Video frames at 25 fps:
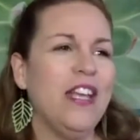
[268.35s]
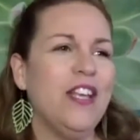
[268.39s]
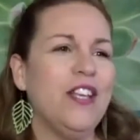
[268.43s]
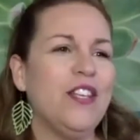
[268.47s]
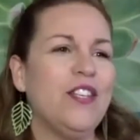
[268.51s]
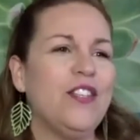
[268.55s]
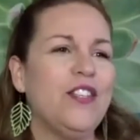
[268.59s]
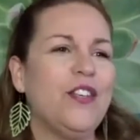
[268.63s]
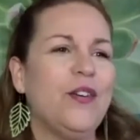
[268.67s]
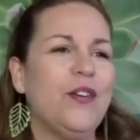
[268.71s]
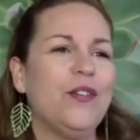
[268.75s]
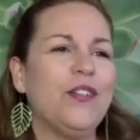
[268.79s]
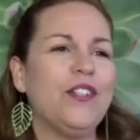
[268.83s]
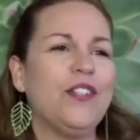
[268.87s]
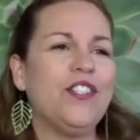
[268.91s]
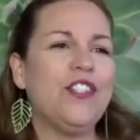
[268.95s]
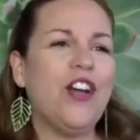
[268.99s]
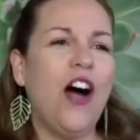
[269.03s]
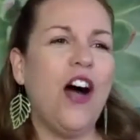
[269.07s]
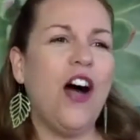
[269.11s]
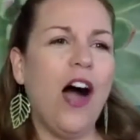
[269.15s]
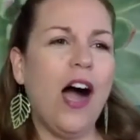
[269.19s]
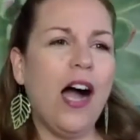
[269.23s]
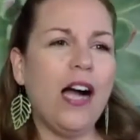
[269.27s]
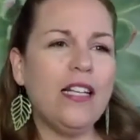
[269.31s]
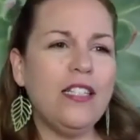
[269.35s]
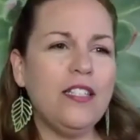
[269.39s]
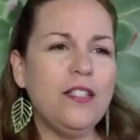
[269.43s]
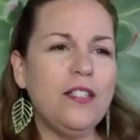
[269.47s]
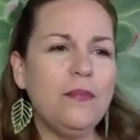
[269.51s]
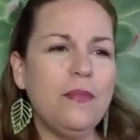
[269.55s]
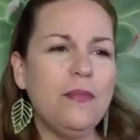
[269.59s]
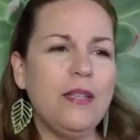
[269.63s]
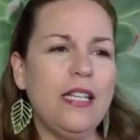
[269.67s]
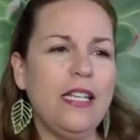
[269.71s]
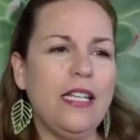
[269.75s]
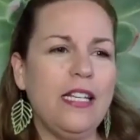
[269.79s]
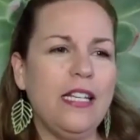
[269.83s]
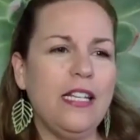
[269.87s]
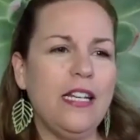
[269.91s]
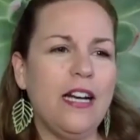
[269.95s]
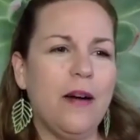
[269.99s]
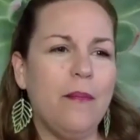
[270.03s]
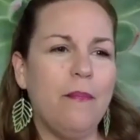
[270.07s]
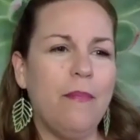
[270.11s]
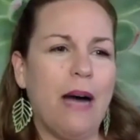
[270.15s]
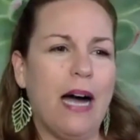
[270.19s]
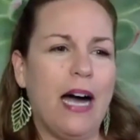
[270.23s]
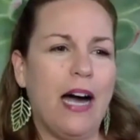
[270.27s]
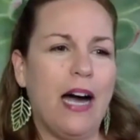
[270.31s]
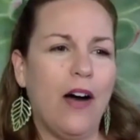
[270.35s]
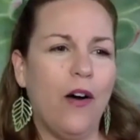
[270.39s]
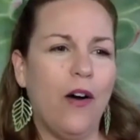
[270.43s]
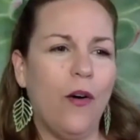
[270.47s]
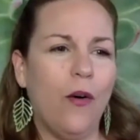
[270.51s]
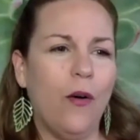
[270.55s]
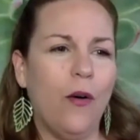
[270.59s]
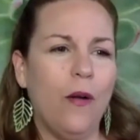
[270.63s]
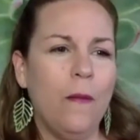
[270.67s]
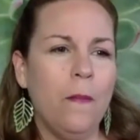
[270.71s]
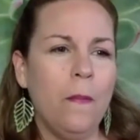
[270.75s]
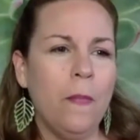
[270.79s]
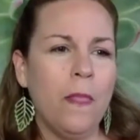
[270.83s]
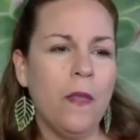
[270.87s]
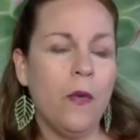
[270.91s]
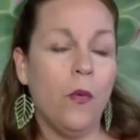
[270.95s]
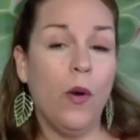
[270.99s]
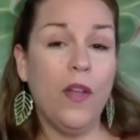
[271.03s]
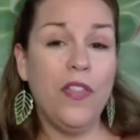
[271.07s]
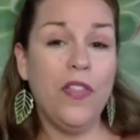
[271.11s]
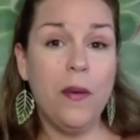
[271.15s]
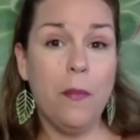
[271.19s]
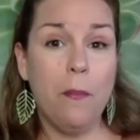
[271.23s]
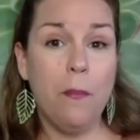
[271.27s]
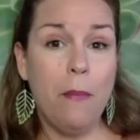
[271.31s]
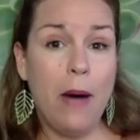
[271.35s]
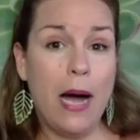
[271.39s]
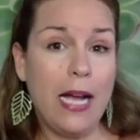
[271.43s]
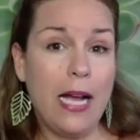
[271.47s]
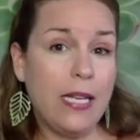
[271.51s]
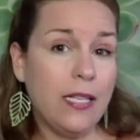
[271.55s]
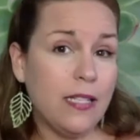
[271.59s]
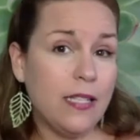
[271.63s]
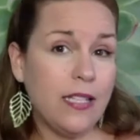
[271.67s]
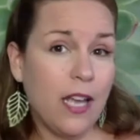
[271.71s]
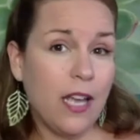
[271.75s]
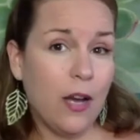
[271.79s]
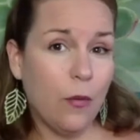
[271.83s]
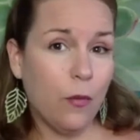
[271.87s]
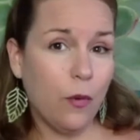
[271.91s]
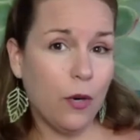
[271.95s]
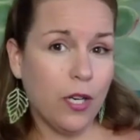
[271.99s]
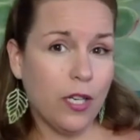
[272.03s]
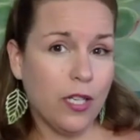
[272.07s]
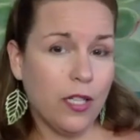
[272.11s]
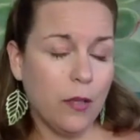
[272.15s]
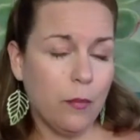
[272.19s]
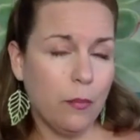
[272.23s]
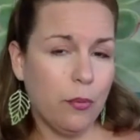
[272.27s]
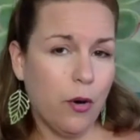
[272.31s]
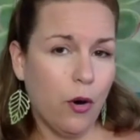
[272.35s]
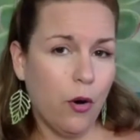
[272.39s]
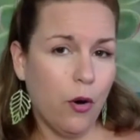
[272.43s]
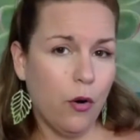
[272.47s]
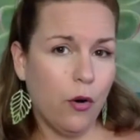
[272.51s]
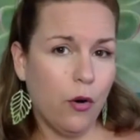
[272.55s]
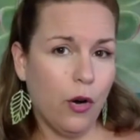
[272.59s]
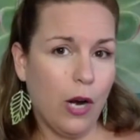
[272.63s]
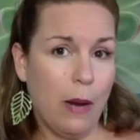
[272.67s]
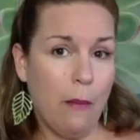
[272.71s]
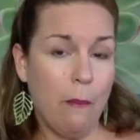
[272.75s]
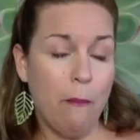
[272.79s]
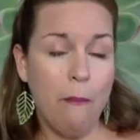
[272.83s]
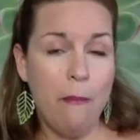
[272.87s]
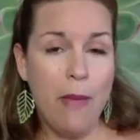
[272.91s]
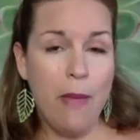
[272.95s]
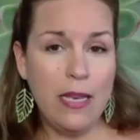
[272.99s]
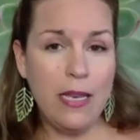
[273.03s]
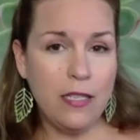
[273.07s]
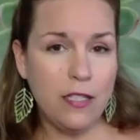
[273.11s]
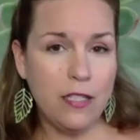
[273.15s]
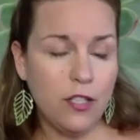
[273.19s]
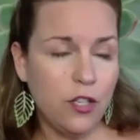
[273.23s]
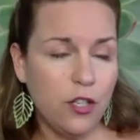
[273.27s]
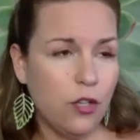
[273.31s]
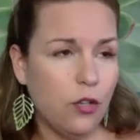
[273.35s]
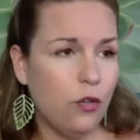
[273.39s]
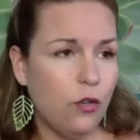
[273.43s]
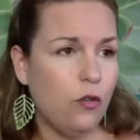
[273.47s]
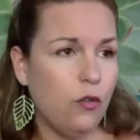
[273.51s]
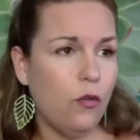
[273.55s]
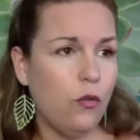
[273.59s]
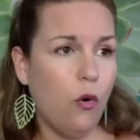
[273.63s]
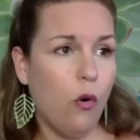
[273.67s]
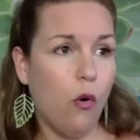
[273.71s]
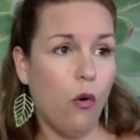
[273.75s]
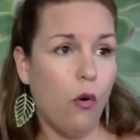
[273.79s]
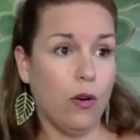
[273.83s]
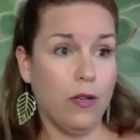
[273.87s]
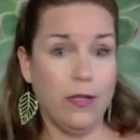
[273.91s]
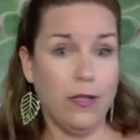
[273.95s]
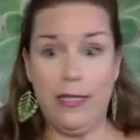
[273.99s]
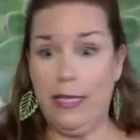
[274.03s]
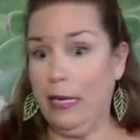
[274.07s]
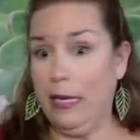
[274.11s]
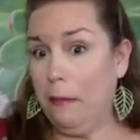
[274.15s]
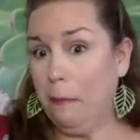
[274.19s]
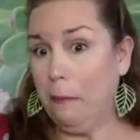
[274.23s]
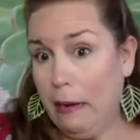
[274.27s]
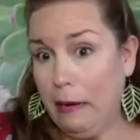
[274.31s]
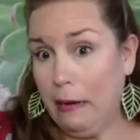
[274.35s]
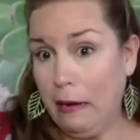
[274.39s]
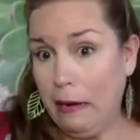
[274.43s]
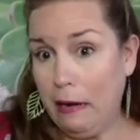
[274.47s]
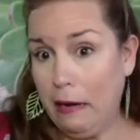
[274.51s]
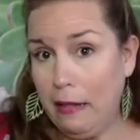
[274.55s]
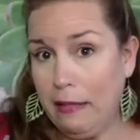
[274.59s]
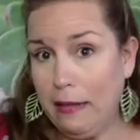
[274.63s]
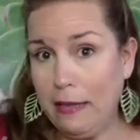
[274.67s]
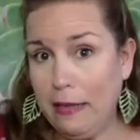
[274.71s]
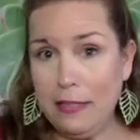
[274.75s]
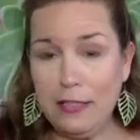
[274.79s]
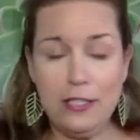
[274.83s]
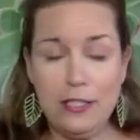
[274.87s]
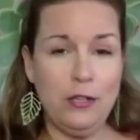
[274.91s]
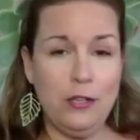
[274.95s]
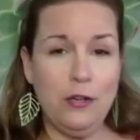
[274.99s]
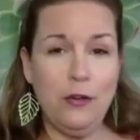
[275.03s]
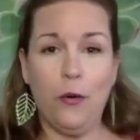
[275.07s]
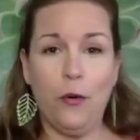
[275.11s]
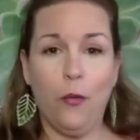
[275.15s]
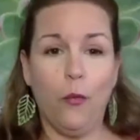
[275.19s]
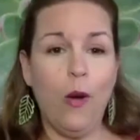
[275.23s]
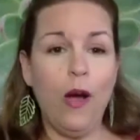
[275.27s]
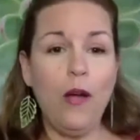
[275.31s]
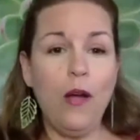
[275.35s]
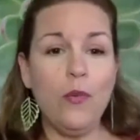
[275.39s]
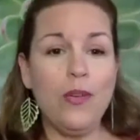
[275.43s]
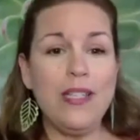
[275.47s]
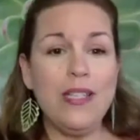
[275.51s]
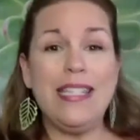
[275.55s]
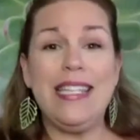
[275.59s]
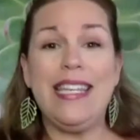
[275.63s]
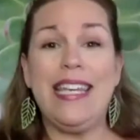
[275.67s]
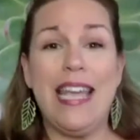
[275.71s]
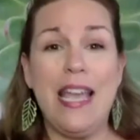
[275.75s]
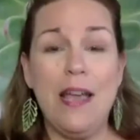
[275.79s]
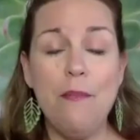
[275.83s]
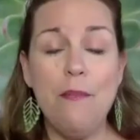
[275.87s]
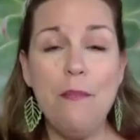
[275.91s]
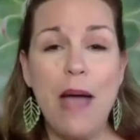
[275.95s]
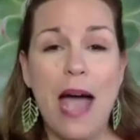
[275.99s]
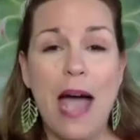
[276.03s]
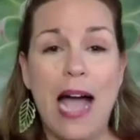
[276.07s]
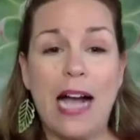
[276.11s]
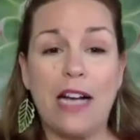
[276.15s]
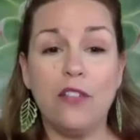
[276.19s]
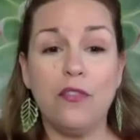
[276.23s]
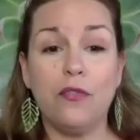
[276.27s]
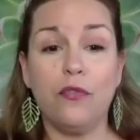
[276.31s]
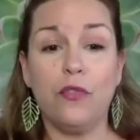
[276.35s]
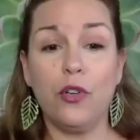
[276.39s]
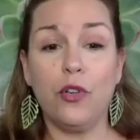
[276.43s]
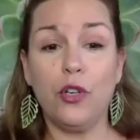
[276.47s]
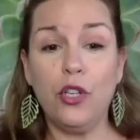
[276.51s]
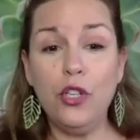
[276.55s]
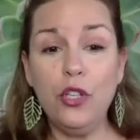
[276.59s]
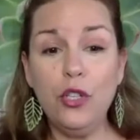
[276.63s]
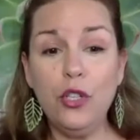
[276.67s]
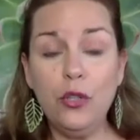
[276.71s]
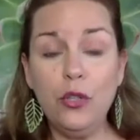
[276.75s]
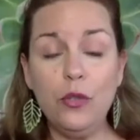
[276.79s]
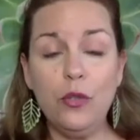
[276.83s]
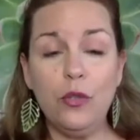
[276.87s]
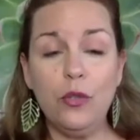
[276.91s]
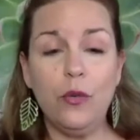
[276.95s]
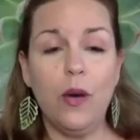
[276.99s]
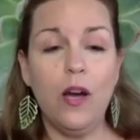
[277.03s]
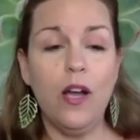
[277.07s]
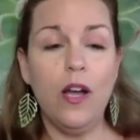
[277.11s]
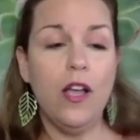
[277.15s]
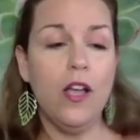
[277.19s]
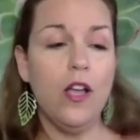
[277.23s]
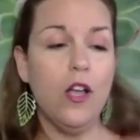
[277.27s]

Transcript: So talk to me about what the mindset work in the program meant to you, or did it mean anything to you, or what was the impact for you